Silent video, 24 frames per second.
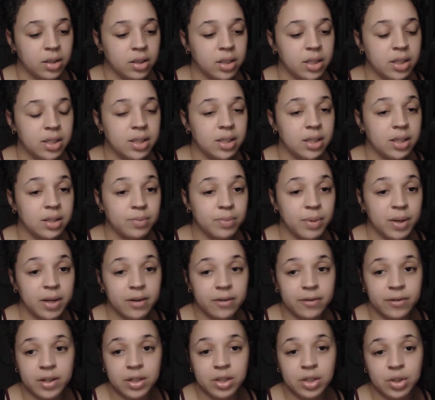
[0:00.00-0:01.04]
just as
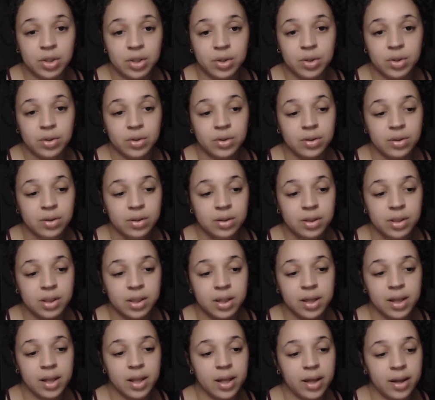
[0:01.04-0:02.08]
beneficial
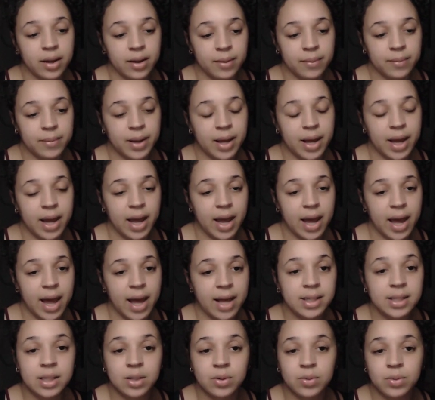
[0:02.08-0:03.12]
to them
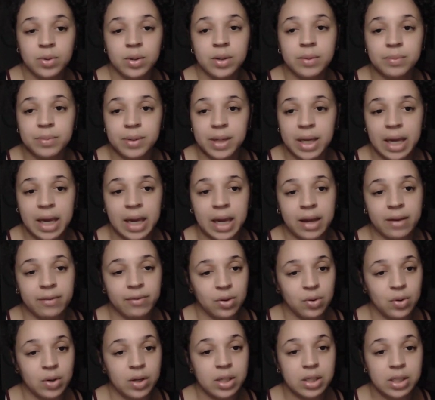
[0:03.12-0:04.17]
as it would be if
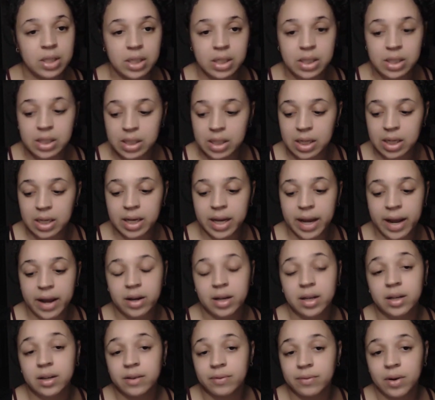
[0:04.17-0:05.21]
you could just sit down
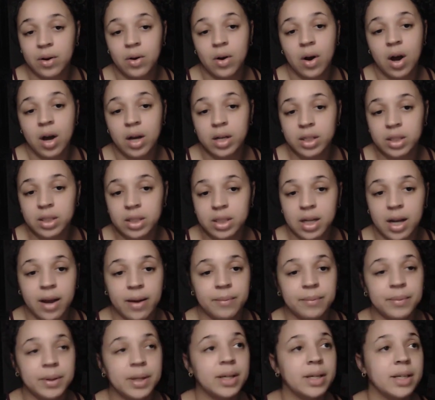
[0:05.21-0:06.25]
and devote all your
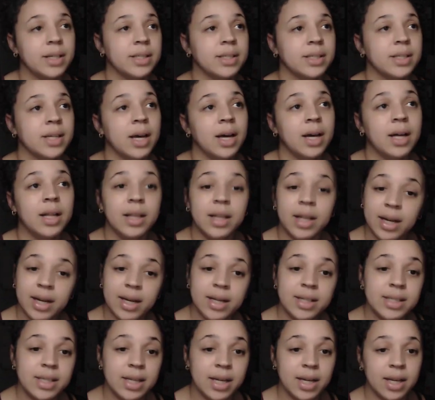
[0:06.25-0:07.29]
time because like
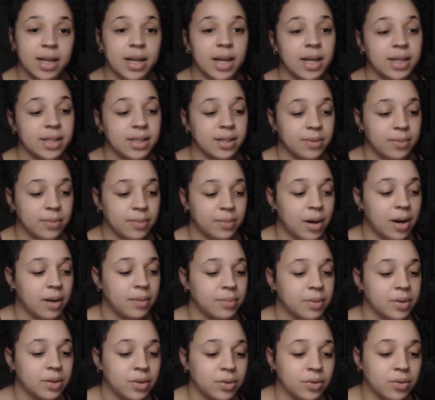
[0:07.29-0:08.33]
I said, as a
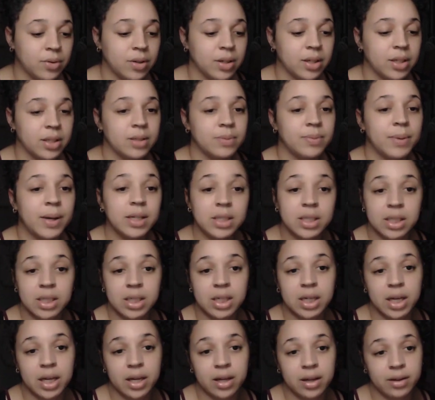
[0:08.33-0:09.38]
mompreneur,
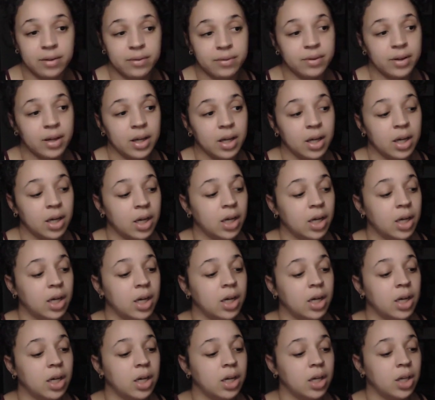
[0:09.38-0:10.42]
especially if
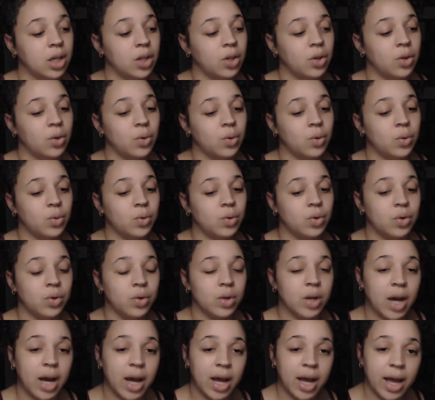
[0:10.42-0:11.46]
you do
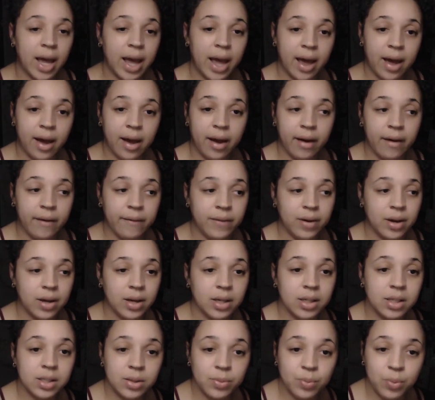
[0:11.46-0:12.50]
not have
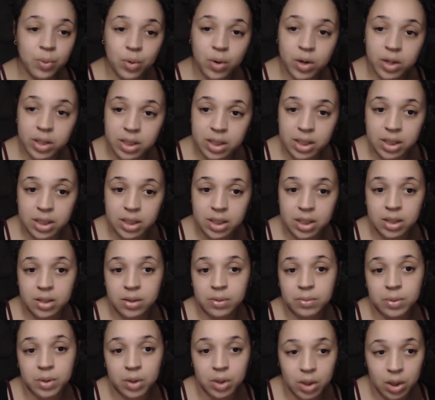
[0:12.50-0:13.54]
a support
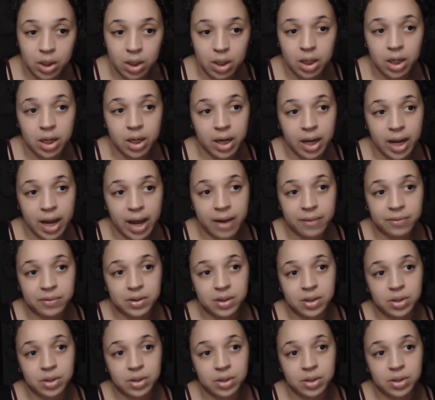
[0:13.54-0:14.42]
system, you're going to have